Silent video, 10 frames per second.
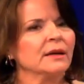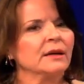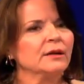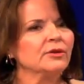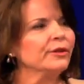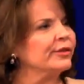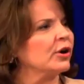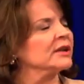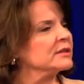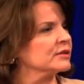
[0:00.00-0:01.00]
your
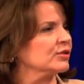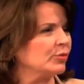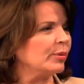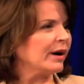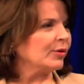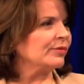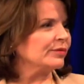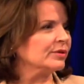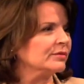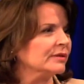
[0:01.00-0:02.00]
thoughts are so
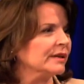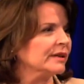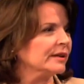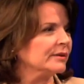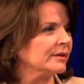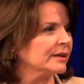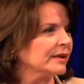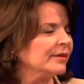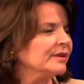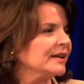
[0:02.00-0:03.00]
powerful, and
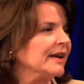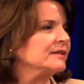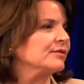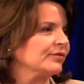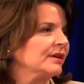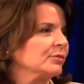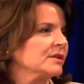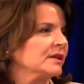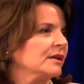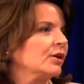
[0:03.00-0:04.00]
everything has a
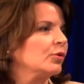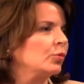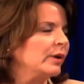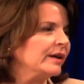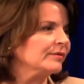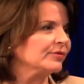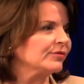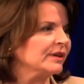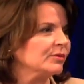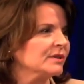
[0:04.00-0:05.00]
frequency. We have a
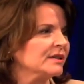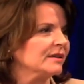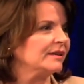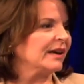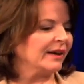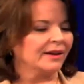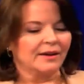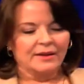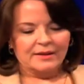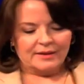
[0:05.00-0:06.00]
frequency.
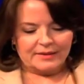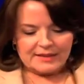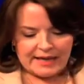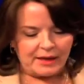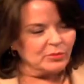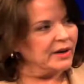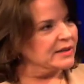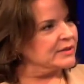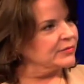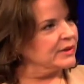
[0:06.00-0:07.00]
The table
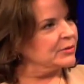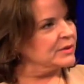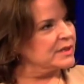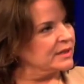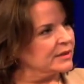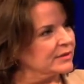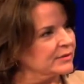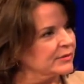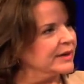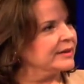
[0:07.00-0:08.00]
has a frequency,
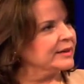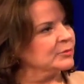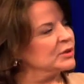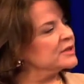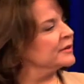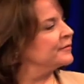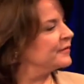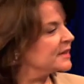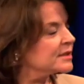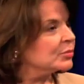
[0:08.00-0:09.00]
right? What's
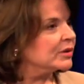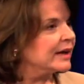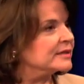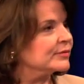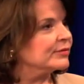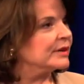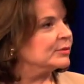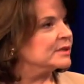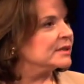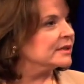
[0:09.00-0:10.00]
invisible has a
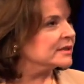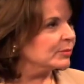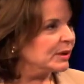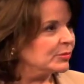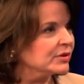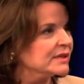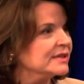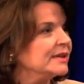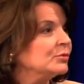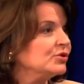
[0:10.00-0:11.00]
frequency. Some people can
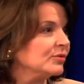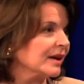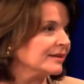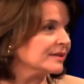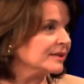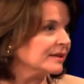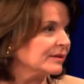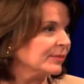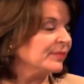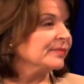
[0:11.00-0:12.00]
see what you can't see,
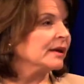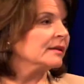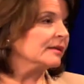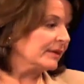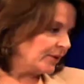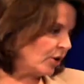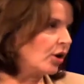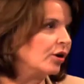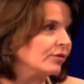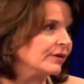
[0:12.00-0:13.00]
like your
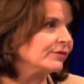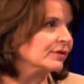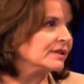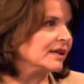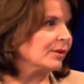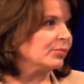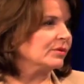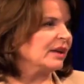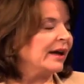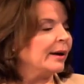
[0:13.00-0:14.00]
aura, for example.
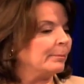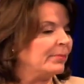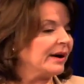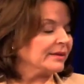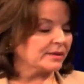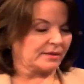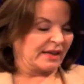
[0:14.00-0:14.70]
But